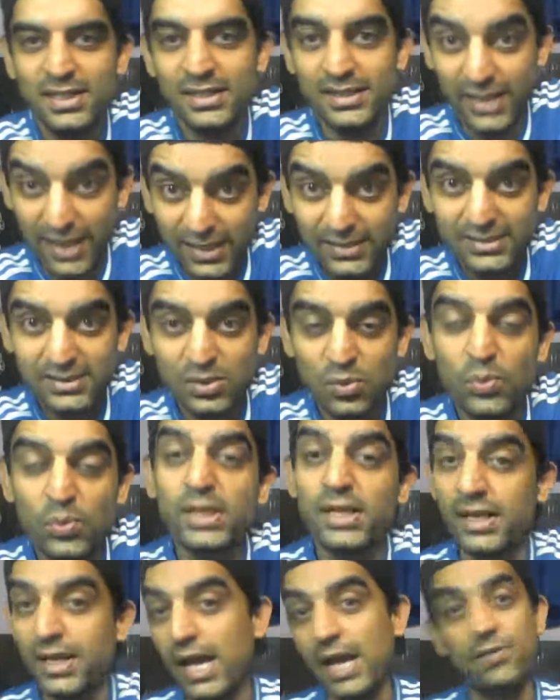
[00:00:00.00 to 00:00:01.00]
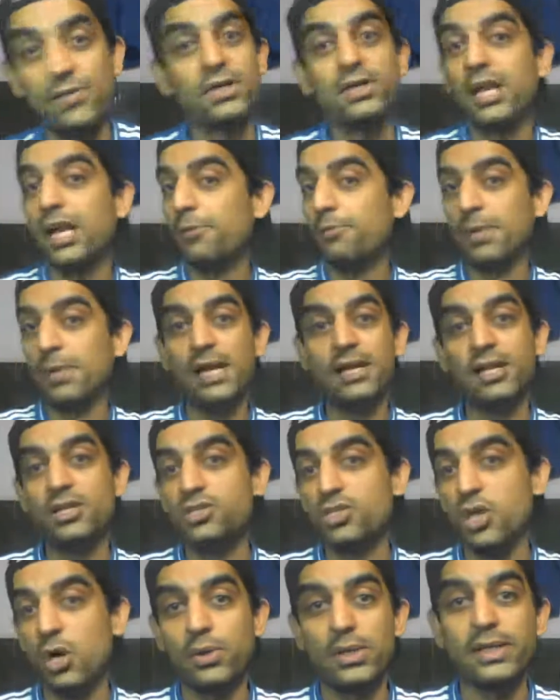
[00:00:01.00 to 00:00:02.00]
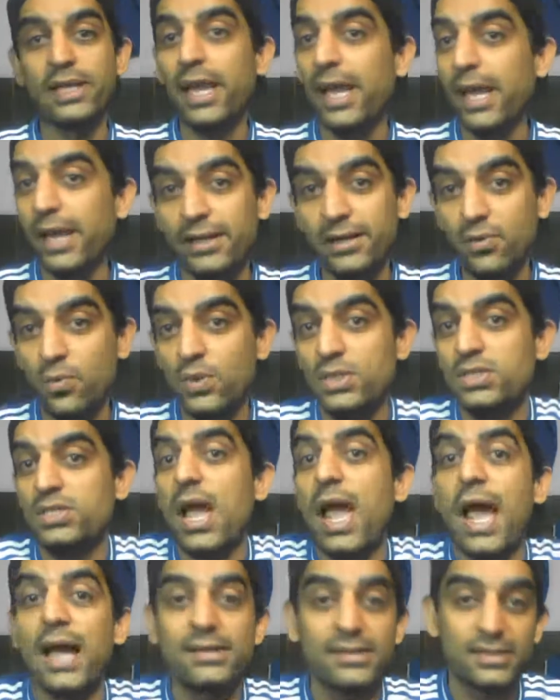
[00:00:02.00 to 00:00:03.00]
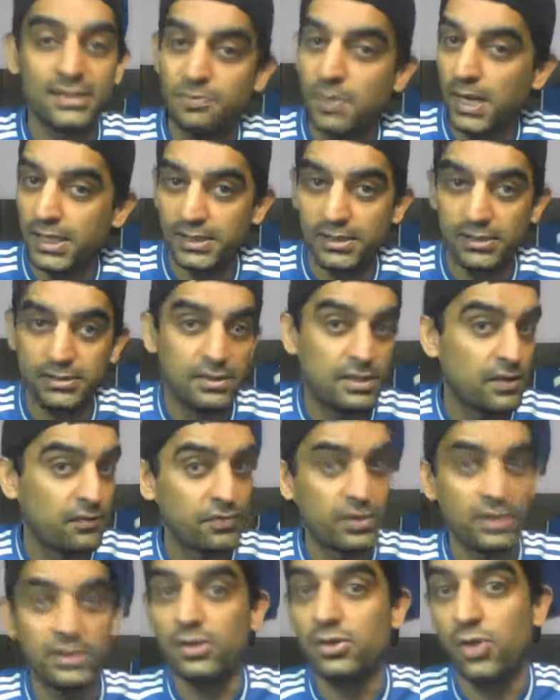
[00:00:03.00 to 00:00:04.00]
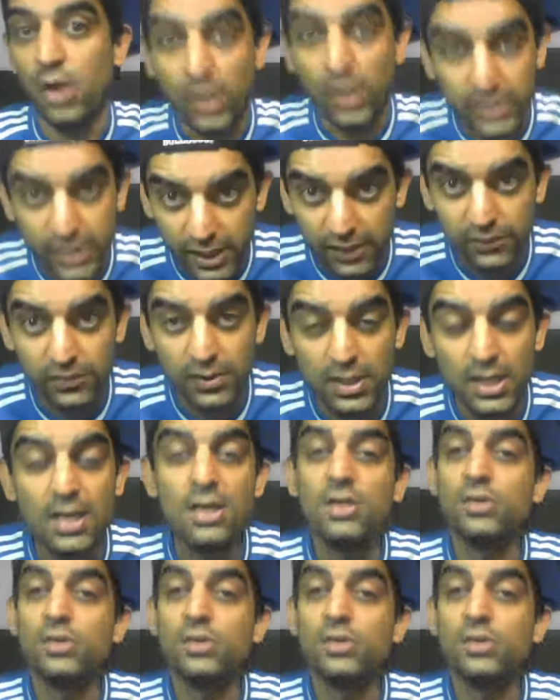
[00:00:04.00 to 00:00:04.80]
Yes, we did have a great penalty shout again, which, as expected, the referee did not give.